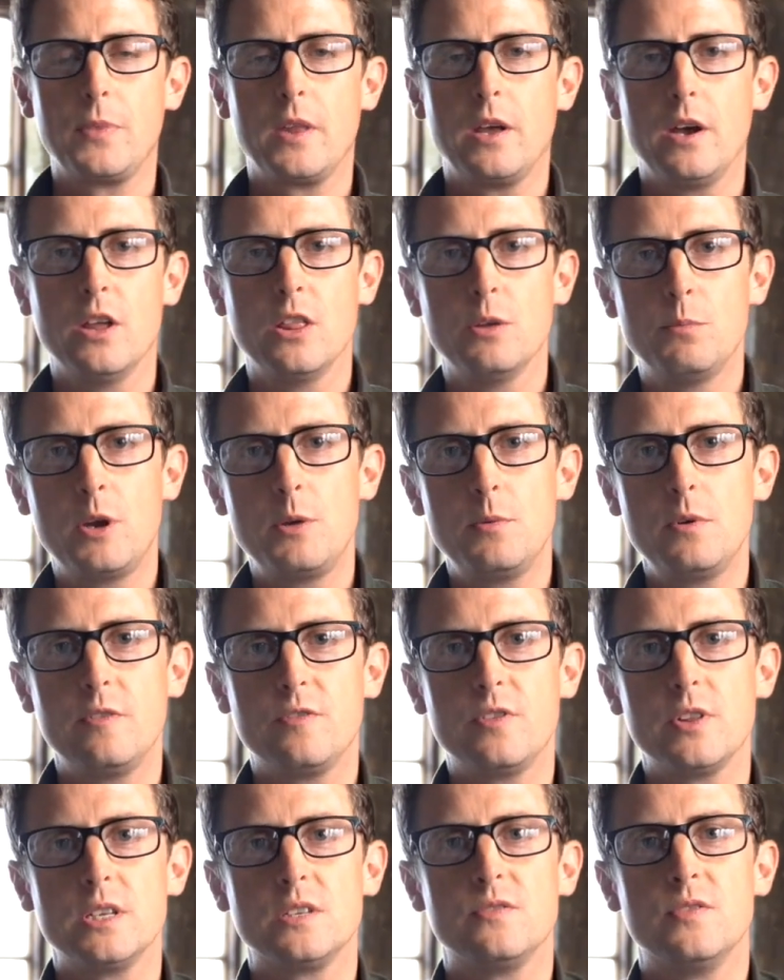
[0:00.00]
At the moment
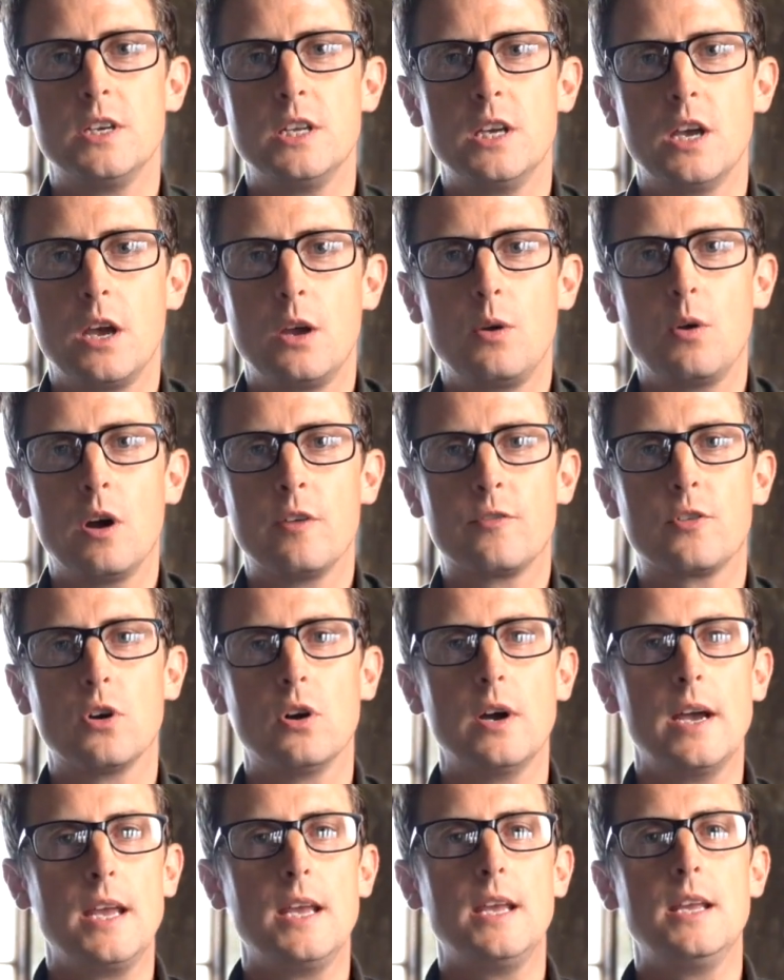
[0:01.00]
for this video I've got
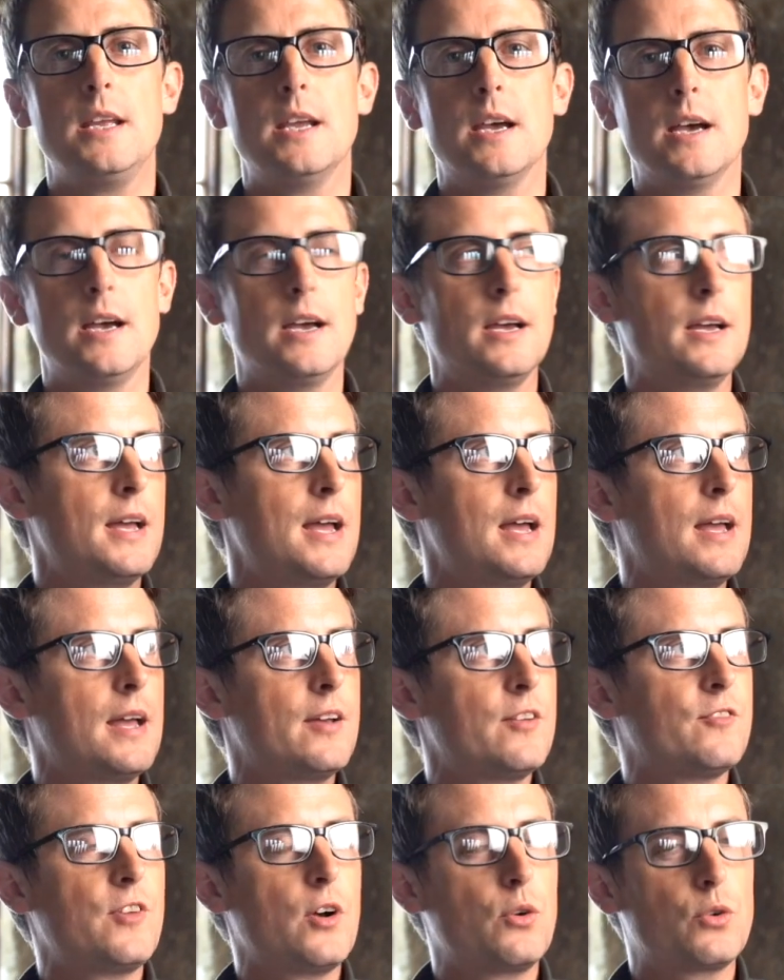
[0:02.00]
a
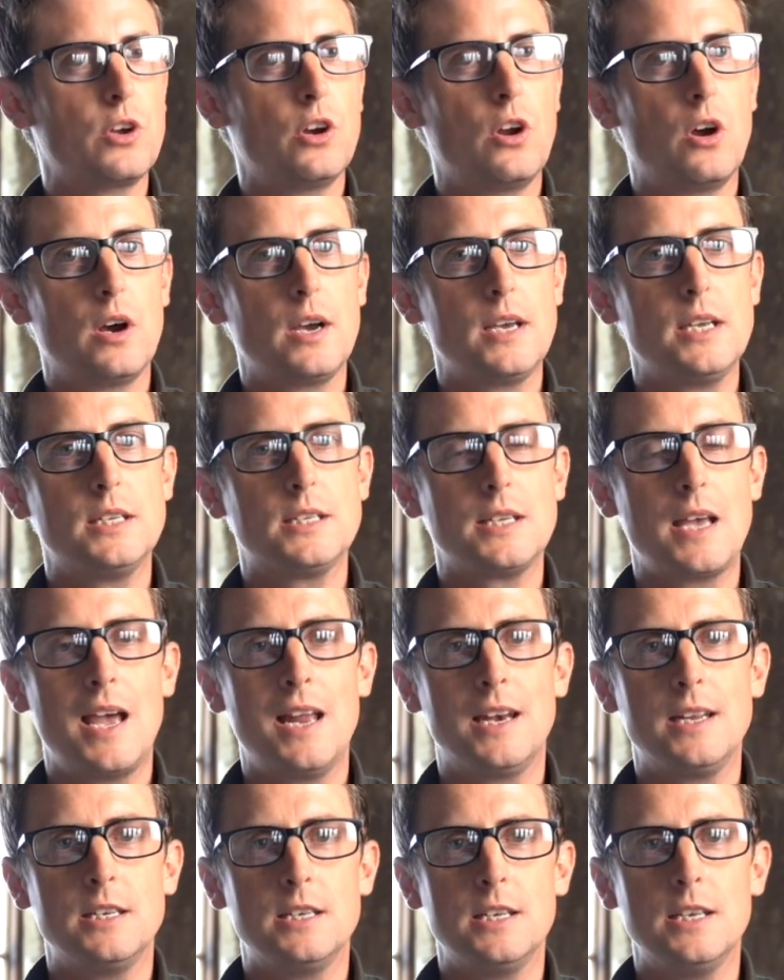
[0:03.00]
Falcon Eyes
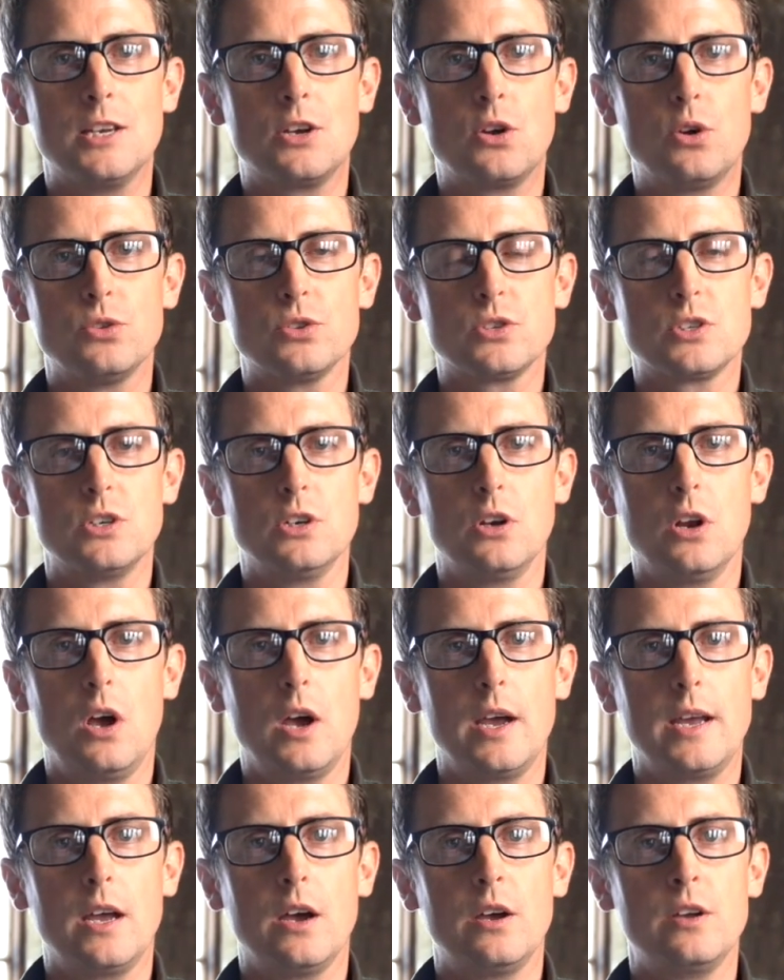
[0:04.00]
LED constant
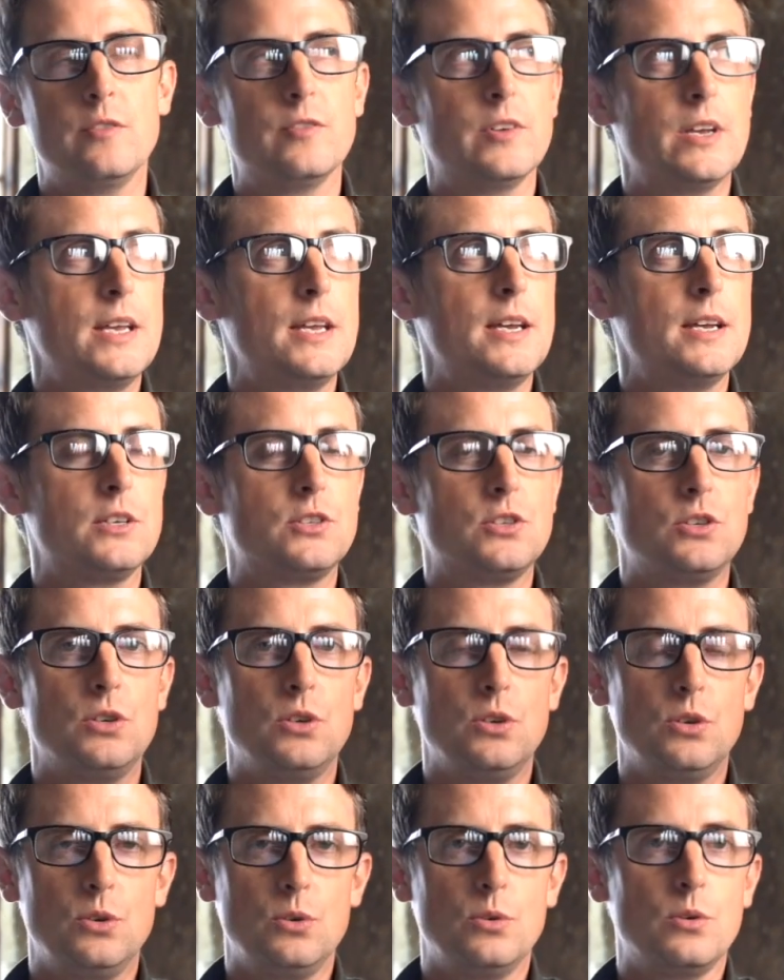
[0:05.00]
light over here
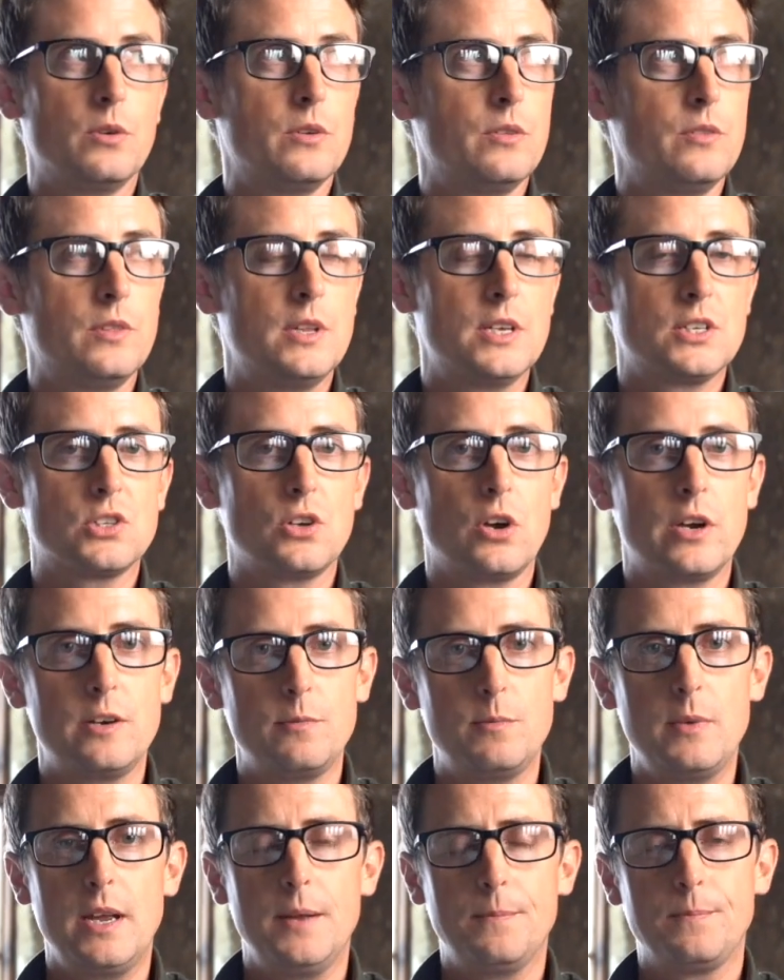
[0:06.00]
to this side of
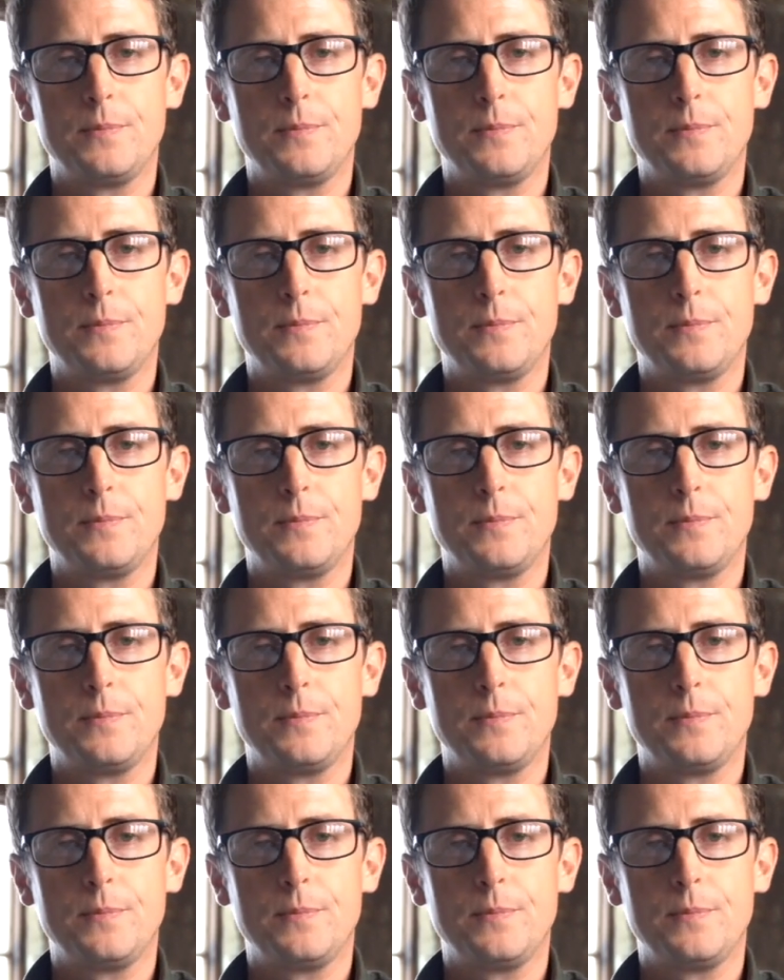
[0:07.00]
me.